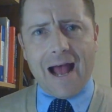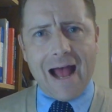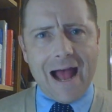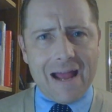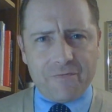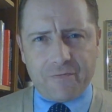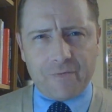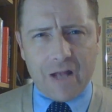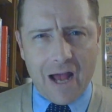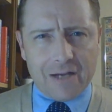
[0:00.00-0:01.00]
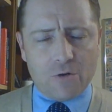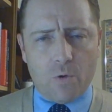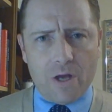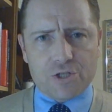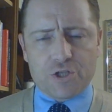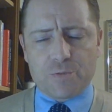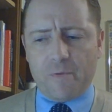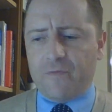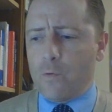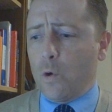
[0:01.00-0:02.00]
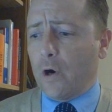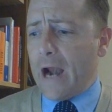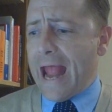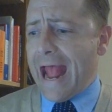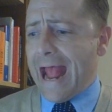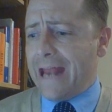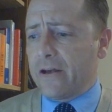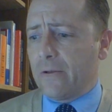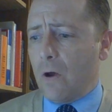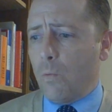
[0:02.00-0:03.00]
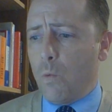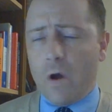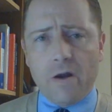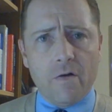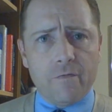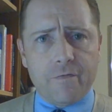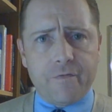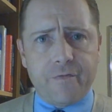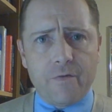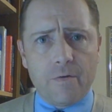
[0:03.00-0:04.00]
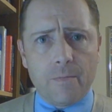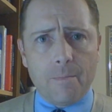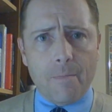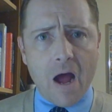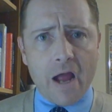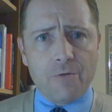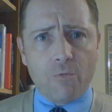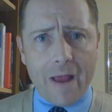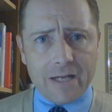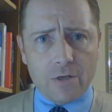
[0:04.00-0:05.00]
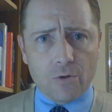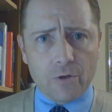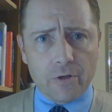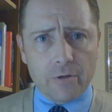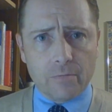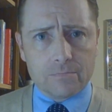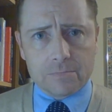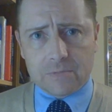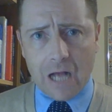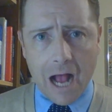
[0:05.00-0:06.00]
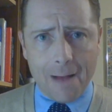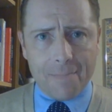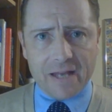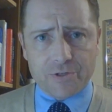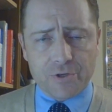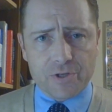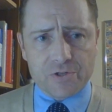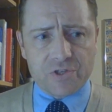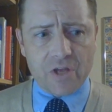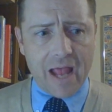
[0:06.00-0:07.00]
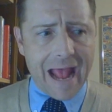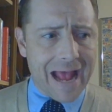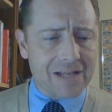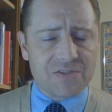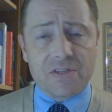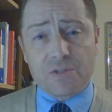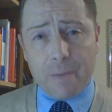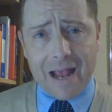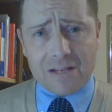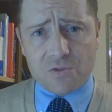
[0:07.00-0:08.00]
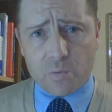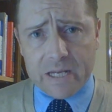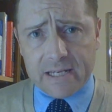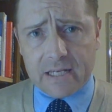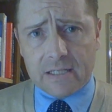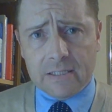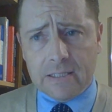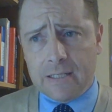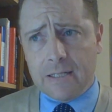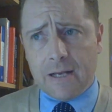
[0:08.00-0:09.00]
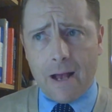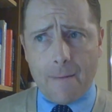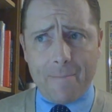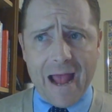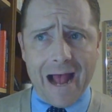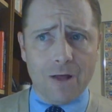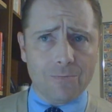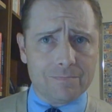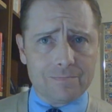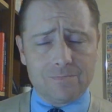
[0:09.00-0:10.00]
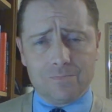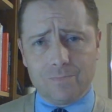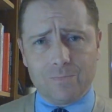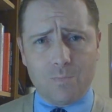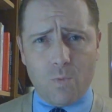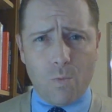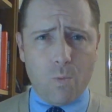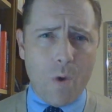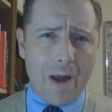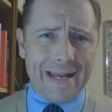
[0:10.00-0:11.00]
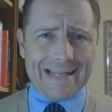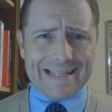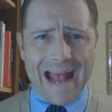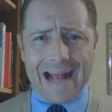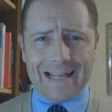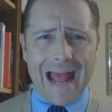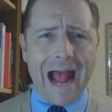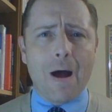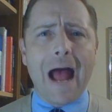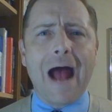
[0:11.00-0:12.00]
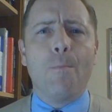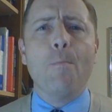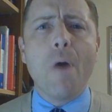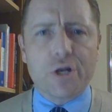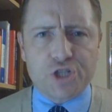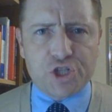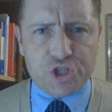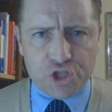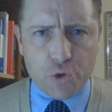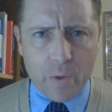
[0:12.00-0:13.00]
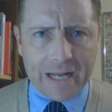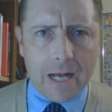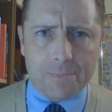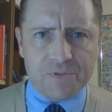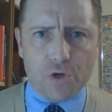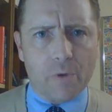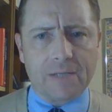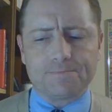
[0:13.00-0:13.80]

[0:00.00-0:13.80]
I've gotten questions before, and one of my regular commenters asked this past week about what exactly how how much chewing I'm doing.